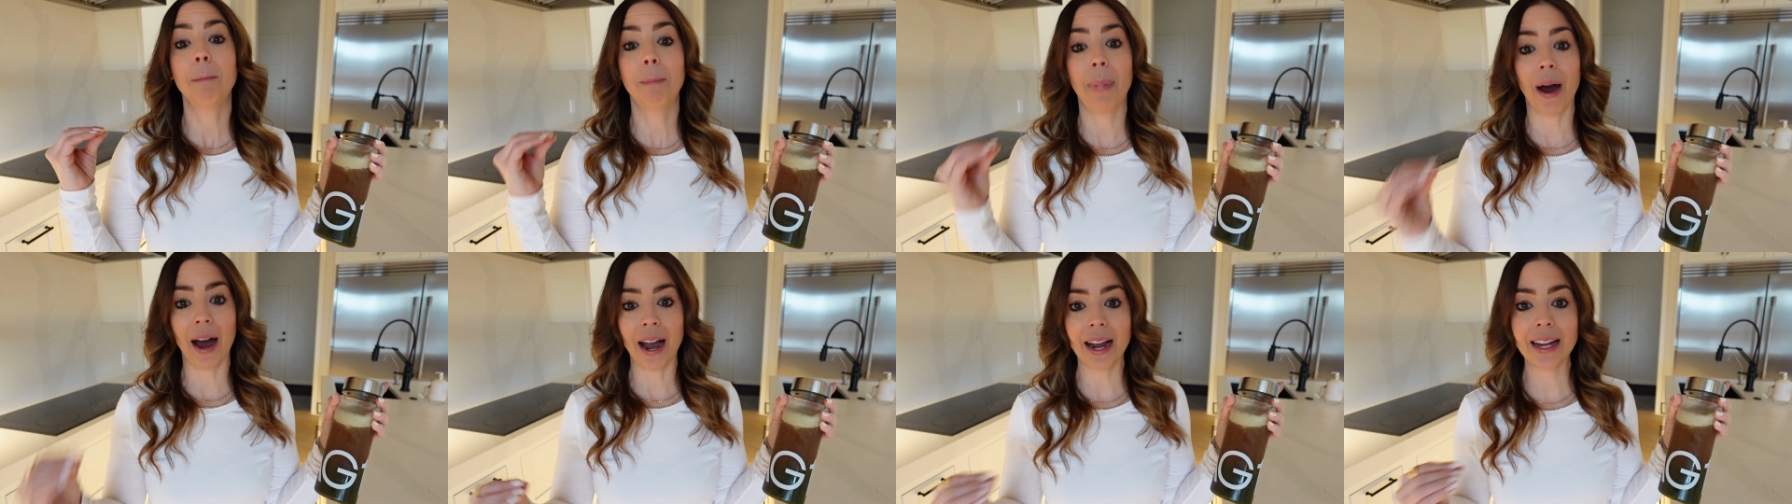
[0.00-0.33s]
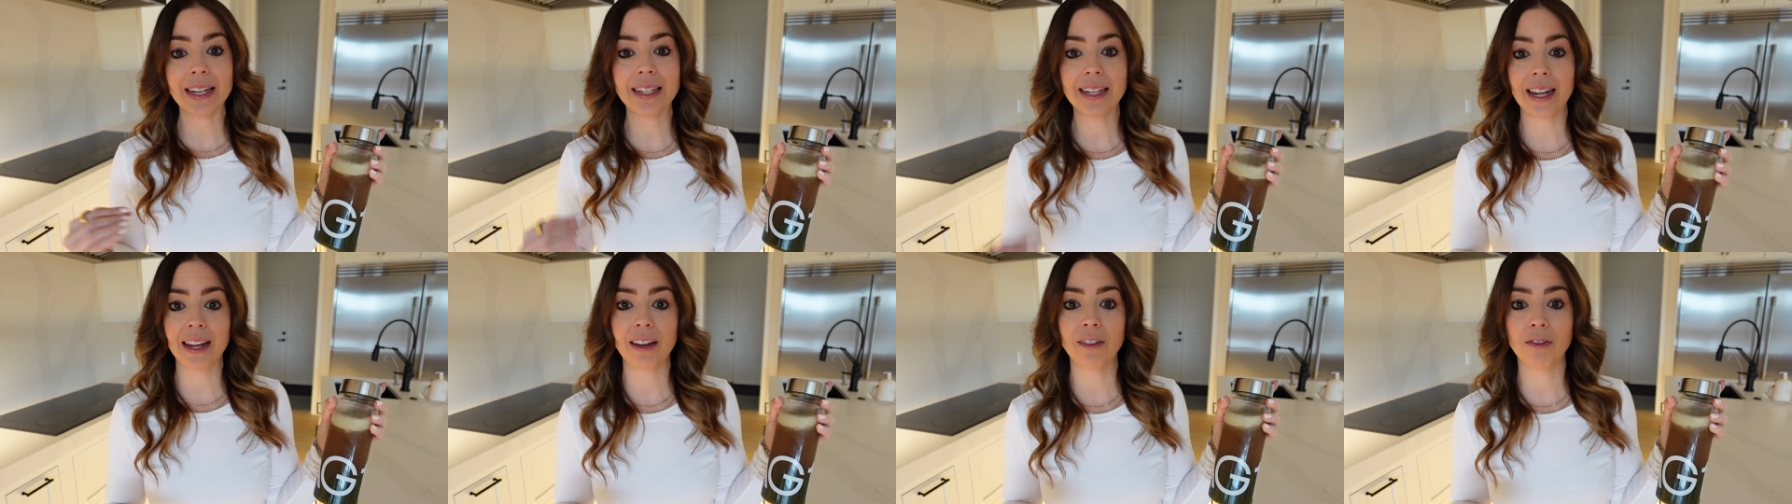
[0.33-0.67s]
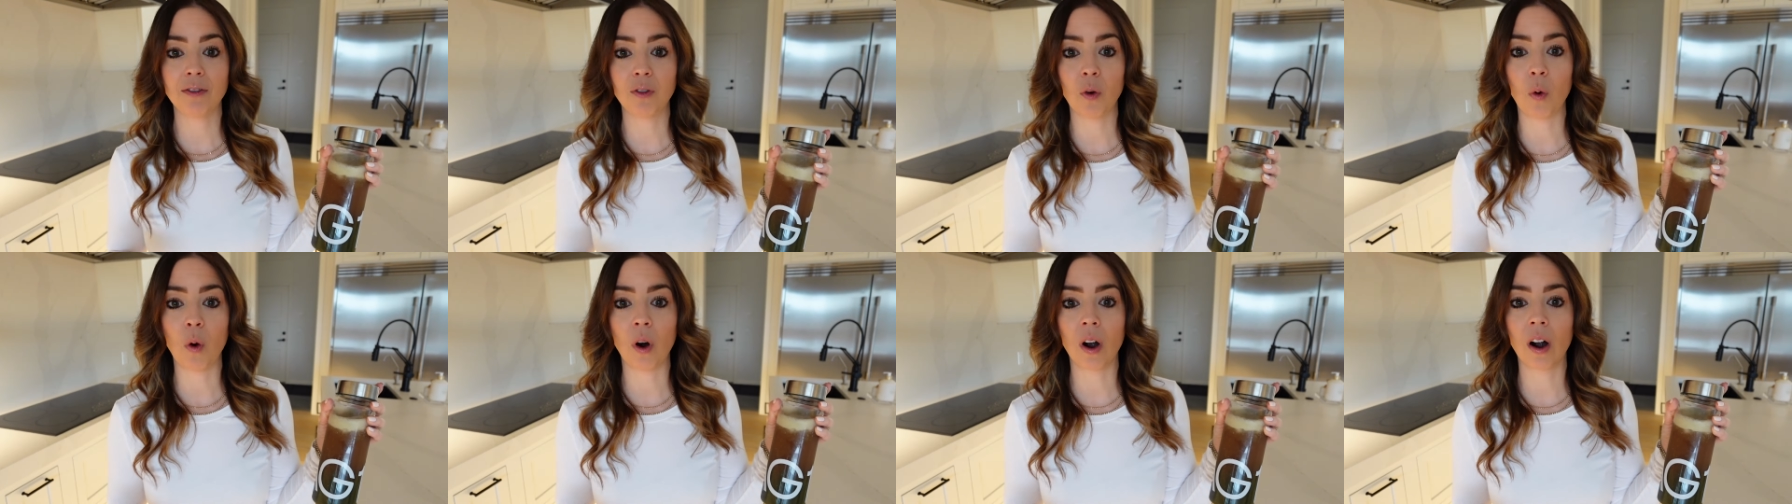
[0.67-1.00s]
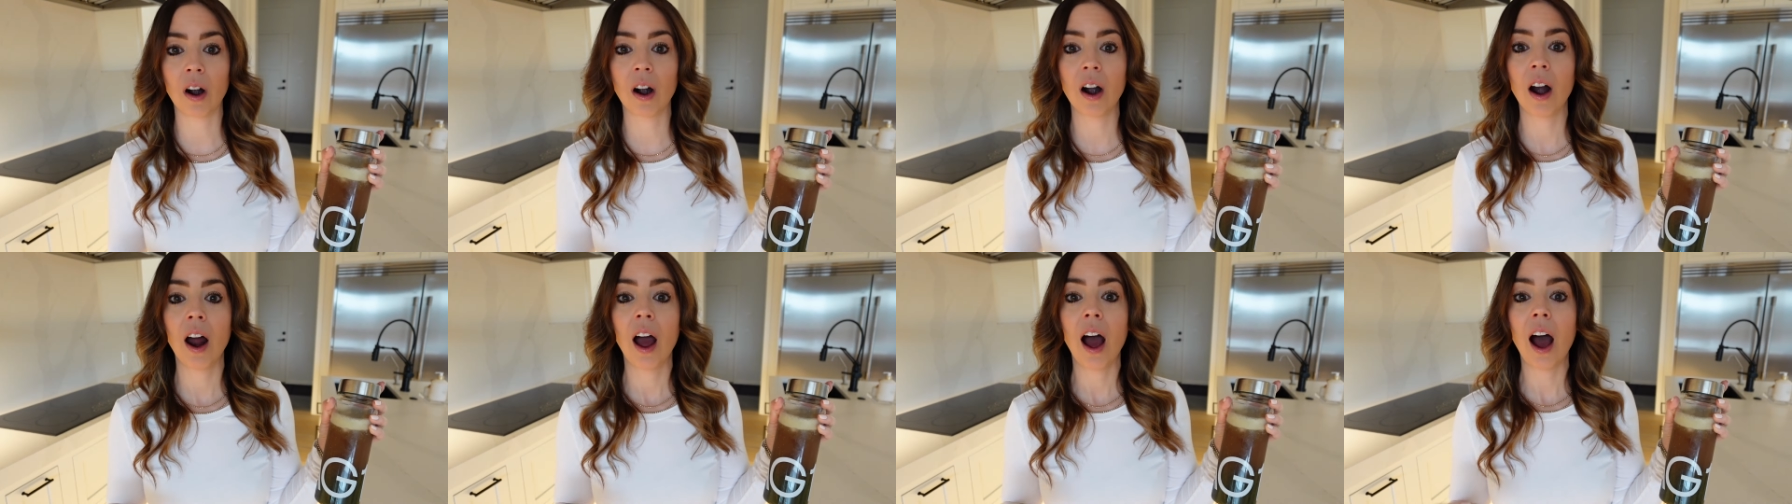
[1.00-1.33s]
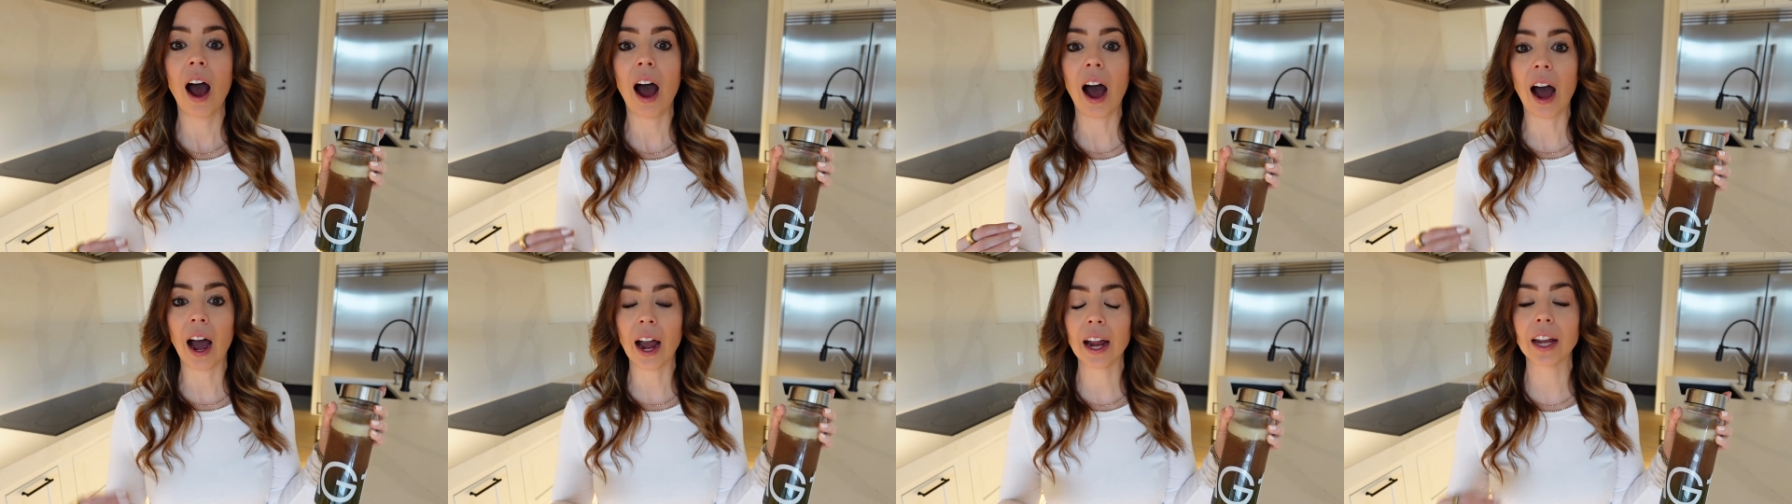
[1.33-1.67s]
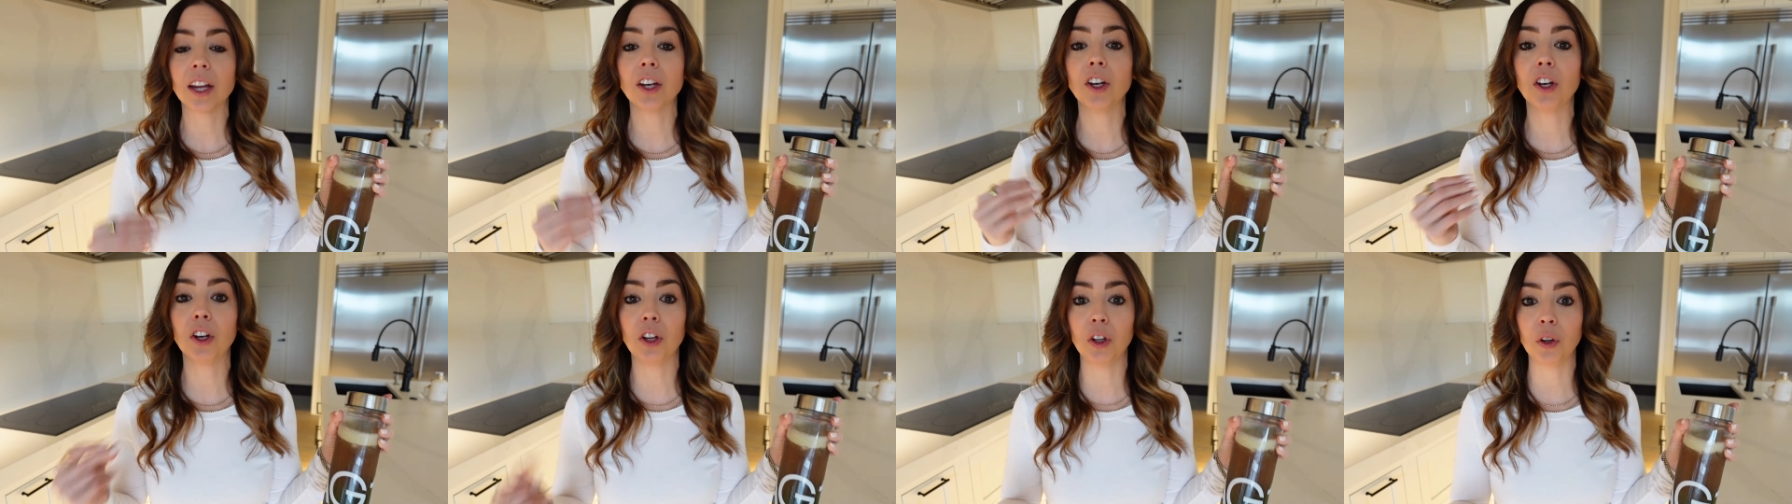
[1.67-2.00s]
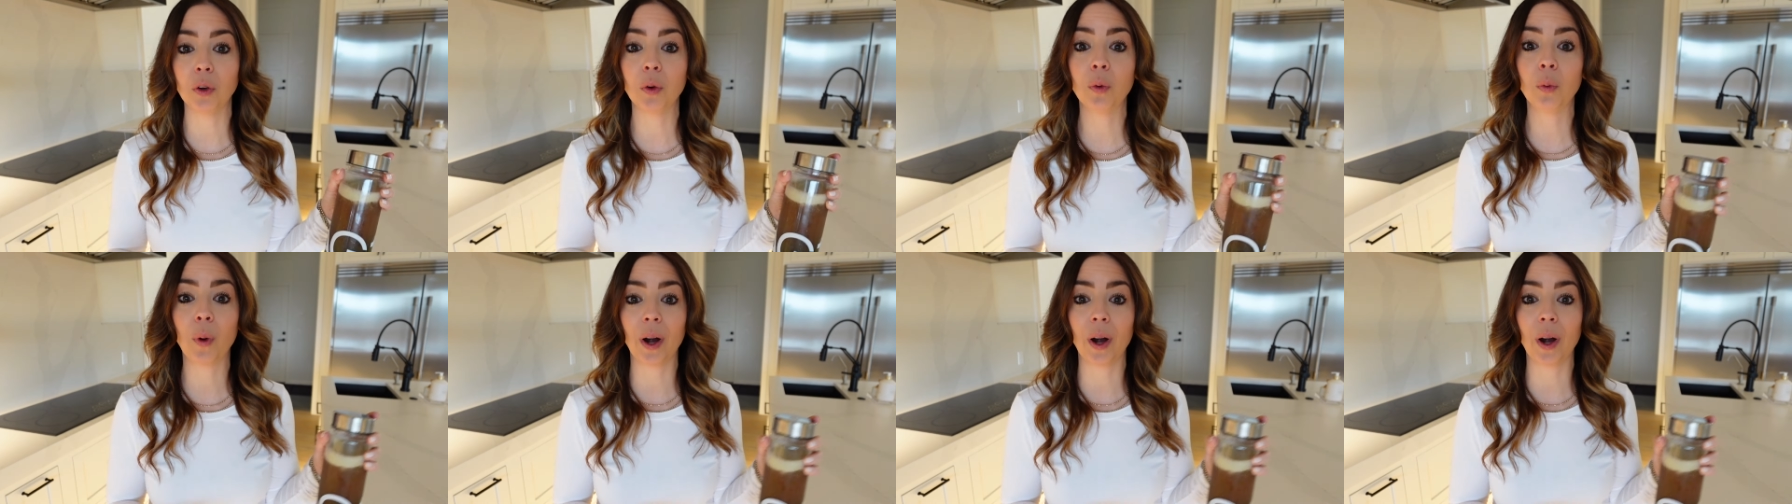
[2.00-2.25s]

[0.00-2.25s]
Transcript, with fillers: by day four, I knew